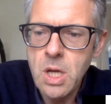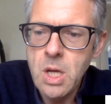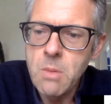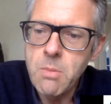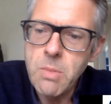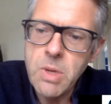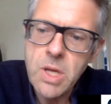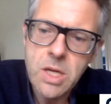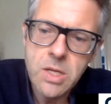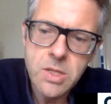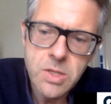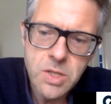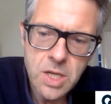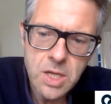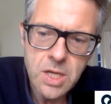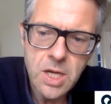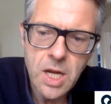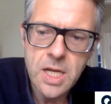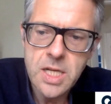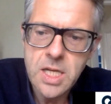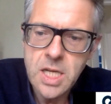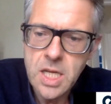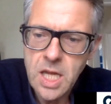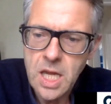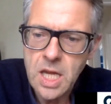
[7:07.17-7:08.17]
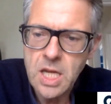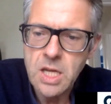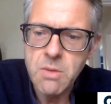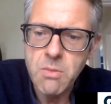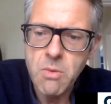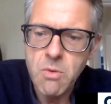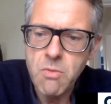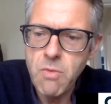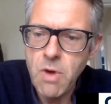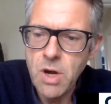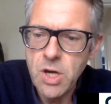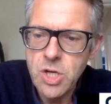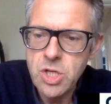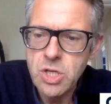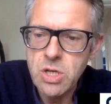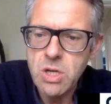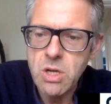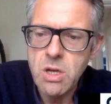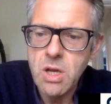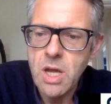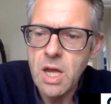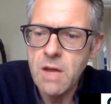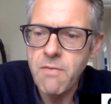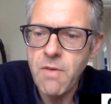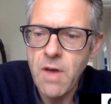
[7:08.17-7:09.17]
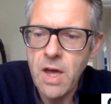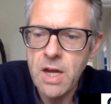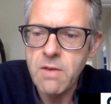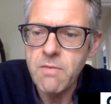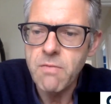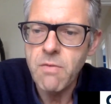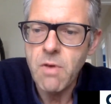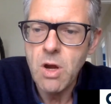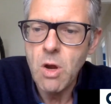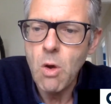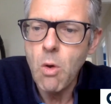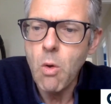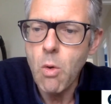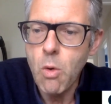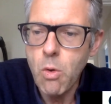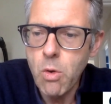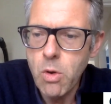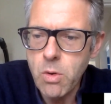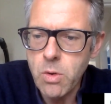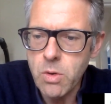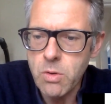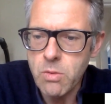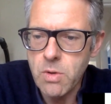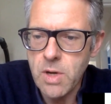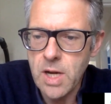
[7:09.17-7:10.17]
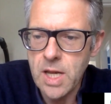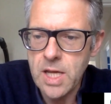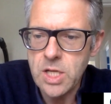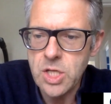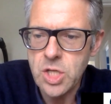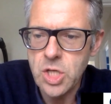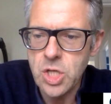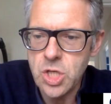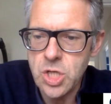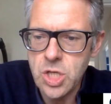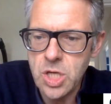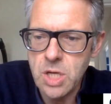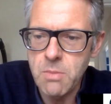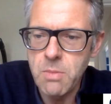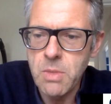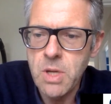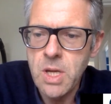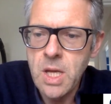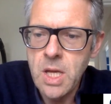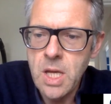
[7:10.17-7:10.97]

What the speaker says: because the United Kingdom and Russia have had a very awkward relationship,